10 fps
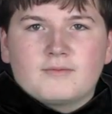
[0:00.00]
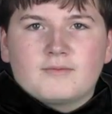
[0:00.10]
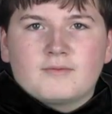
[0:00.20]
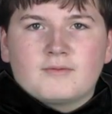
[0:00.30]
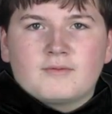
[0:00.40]

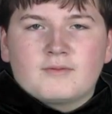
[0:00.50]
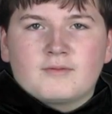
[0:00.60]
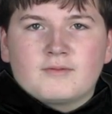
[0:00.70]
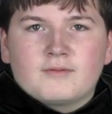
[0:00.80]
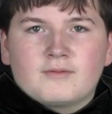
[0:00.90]

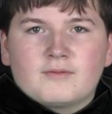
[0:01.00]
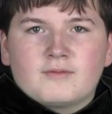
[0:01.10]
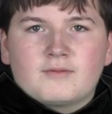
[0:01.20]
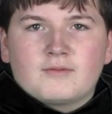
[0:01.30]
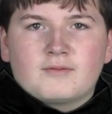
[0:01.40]

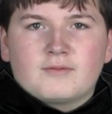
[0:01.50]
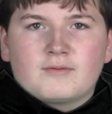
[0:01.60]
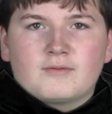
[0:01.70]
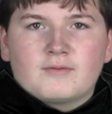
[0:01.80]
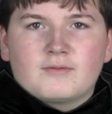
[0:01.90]

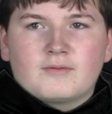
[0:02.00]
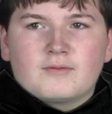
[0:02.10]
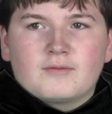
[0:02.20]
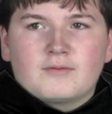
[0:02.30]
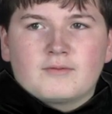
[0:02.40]

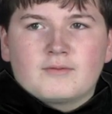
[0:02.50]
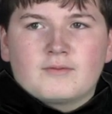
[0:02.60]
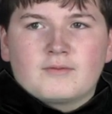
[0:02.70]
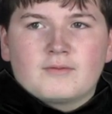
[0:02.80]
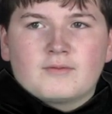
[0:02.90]

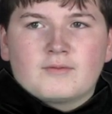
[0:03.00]
The person shown says nothing.